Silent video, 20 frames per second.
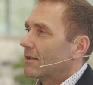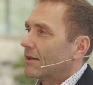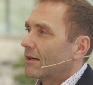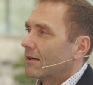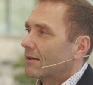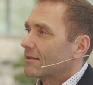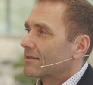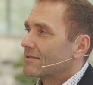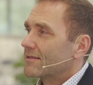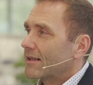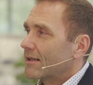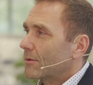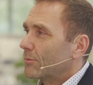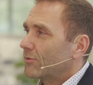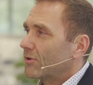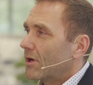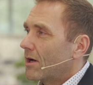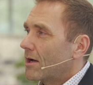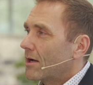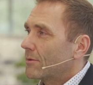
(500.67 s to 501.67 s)
The
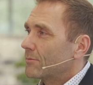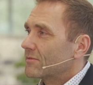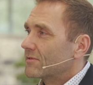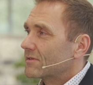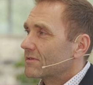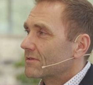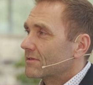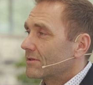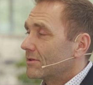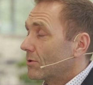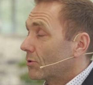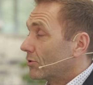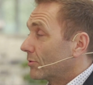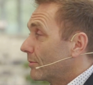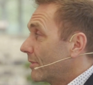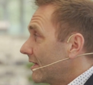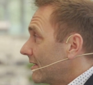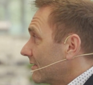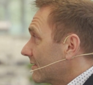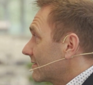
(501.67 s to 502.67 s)
setup times, the
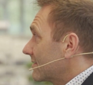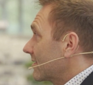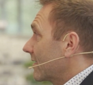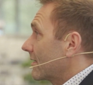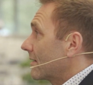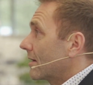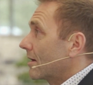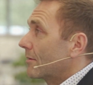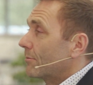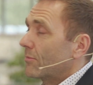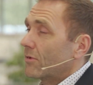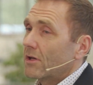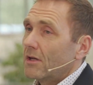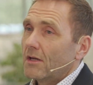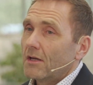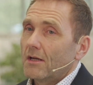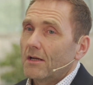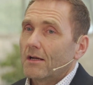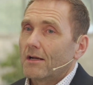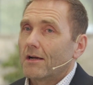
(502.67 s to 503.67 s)
automatic setup,
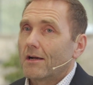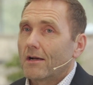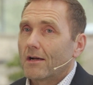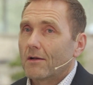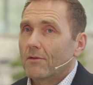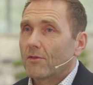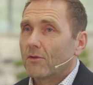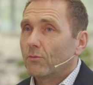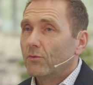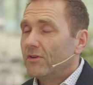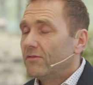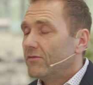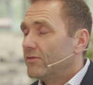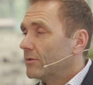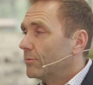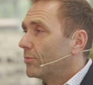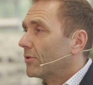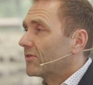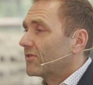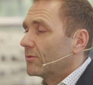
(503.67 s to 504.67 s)
the
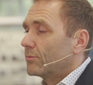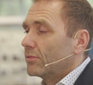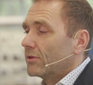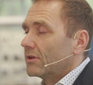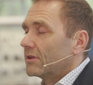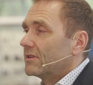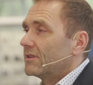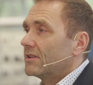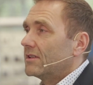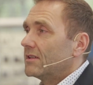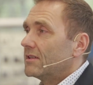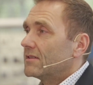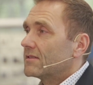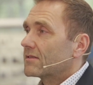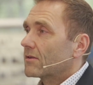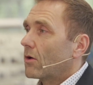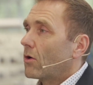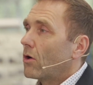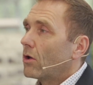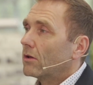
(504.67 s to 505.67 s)
refill
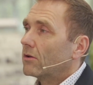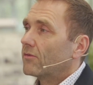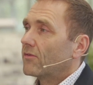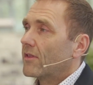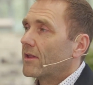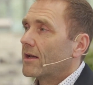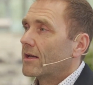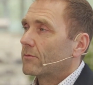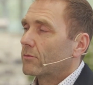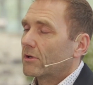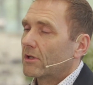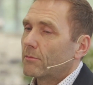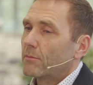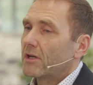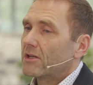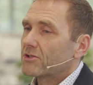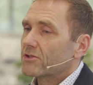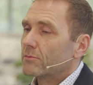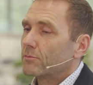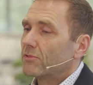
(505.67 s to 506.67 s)
possibilities, all of that, what I
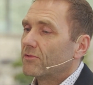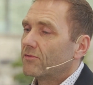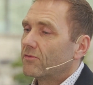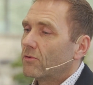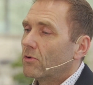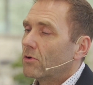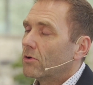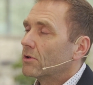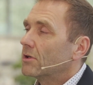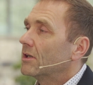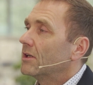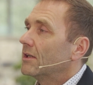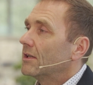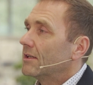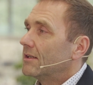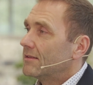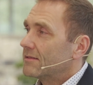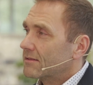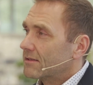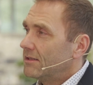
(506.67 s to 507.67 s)
mentioned before,
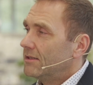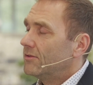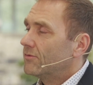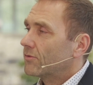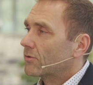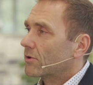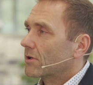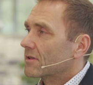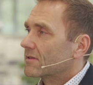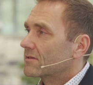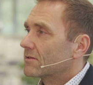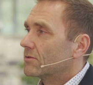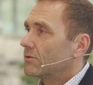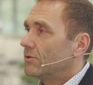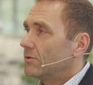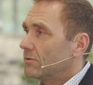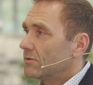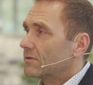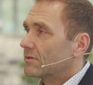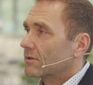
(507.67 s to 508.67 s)
is key for us to
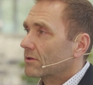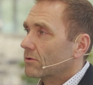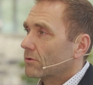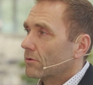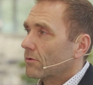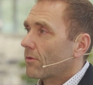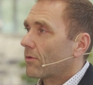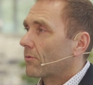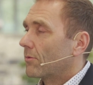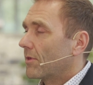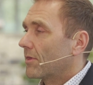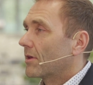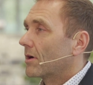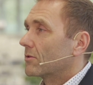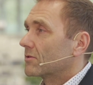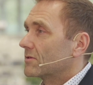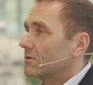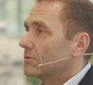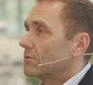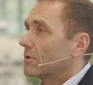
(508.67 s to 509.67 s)
use the Kern
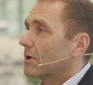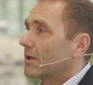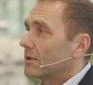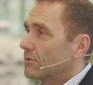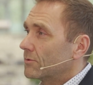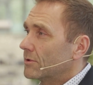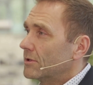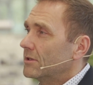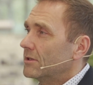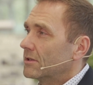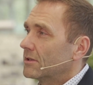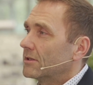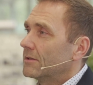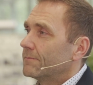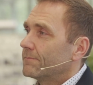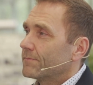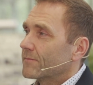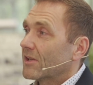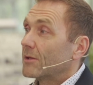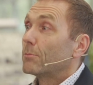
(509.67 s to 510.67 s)
3200.
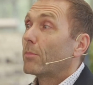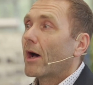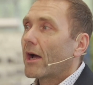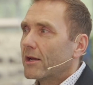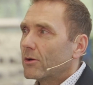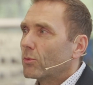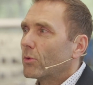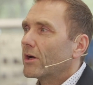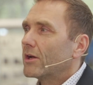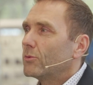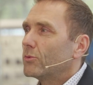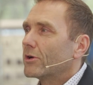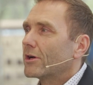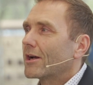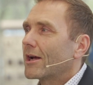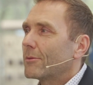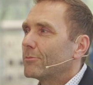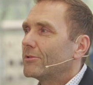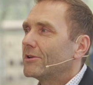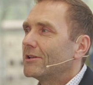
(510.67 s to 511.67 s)
And by the way, we
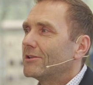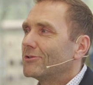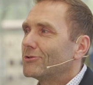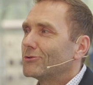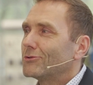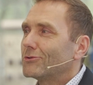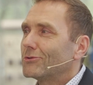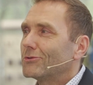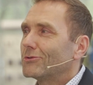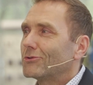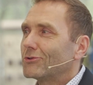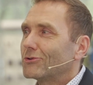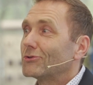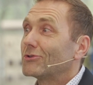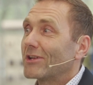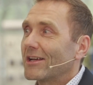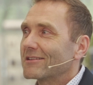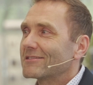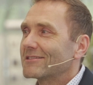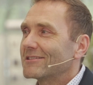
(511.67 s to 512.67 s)
are happy to
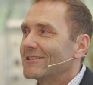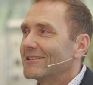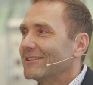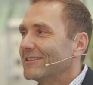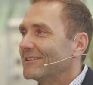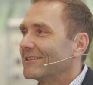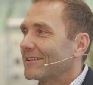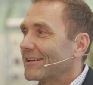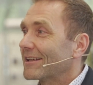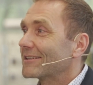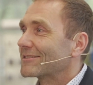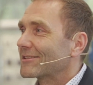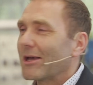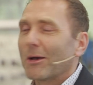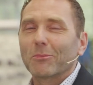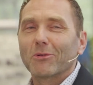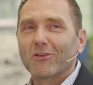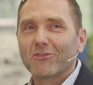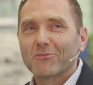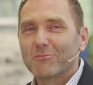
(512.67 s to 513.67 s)
test it in the next
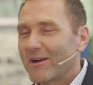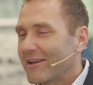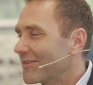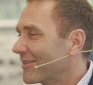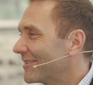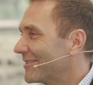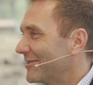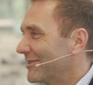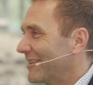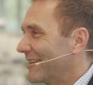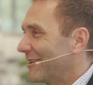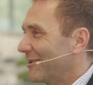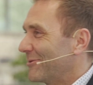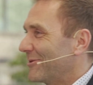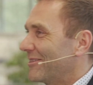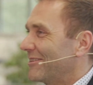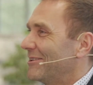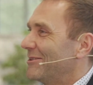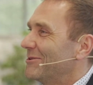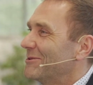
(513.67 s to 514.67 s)
couple of months together
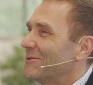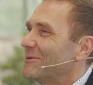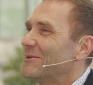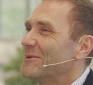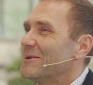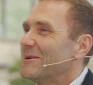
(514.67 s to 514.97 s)
with you.